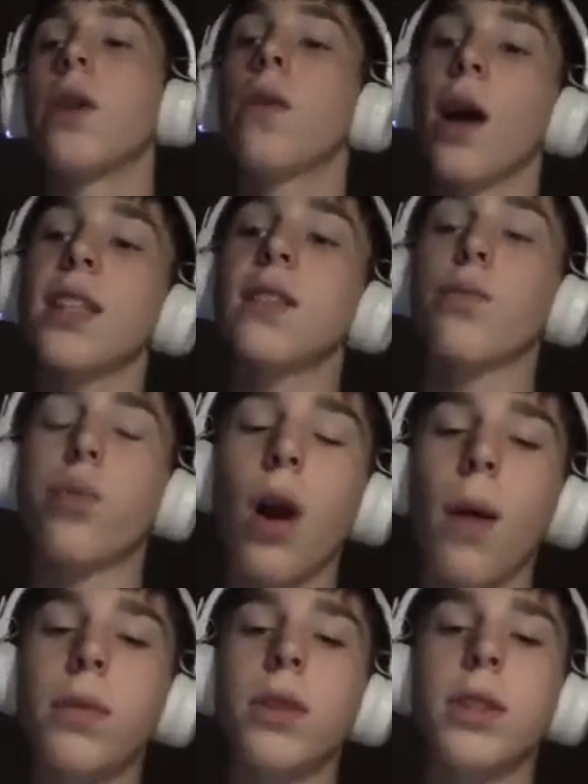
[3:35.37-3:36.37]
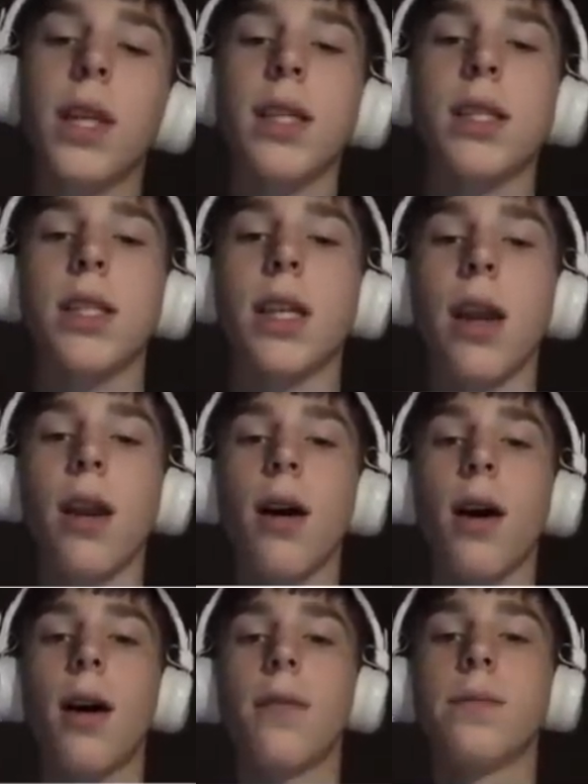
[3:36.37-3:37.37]
You guys have probably guessed
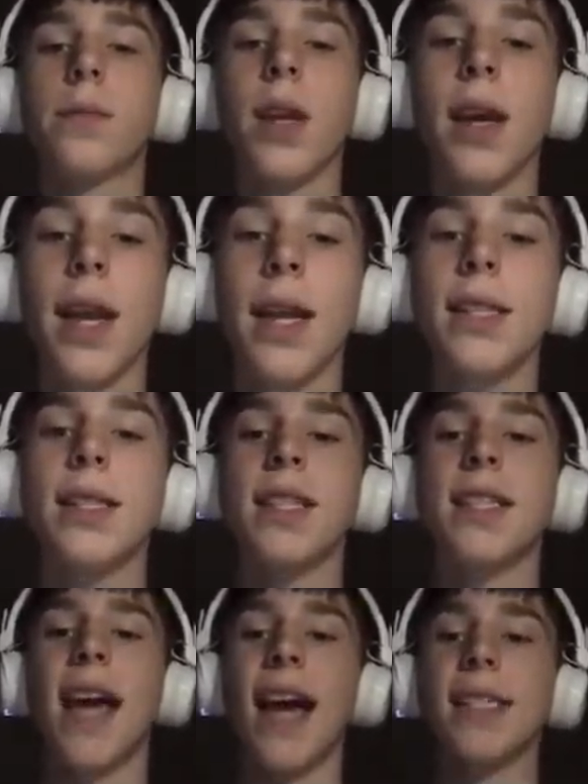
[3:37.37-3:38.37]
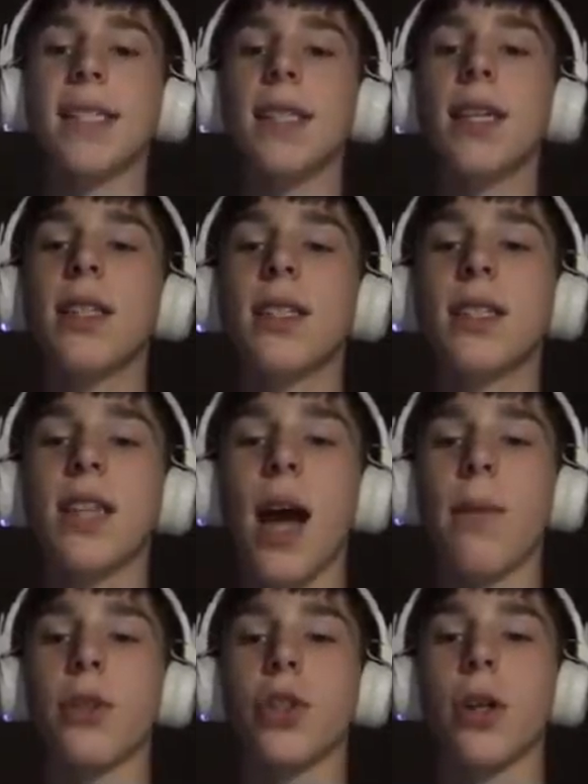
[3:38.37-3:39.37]
it. Um, it is the Tesla
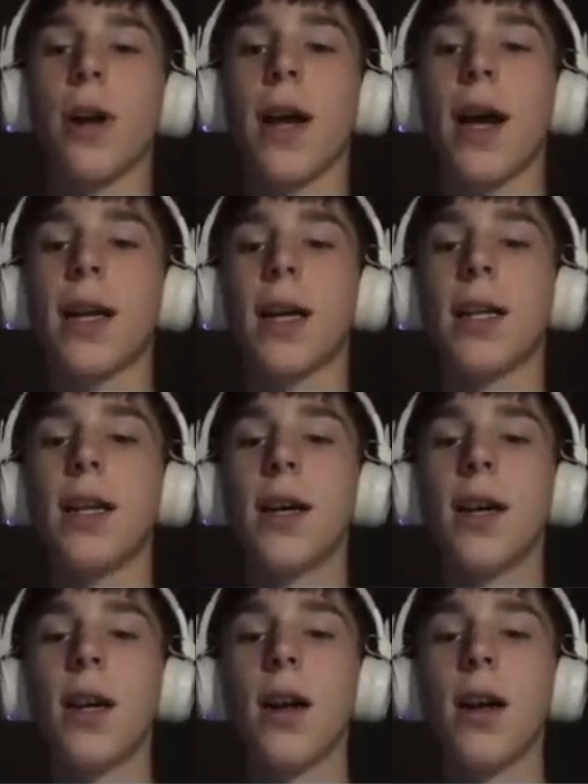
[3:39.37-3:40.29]
Cybertruck add-on.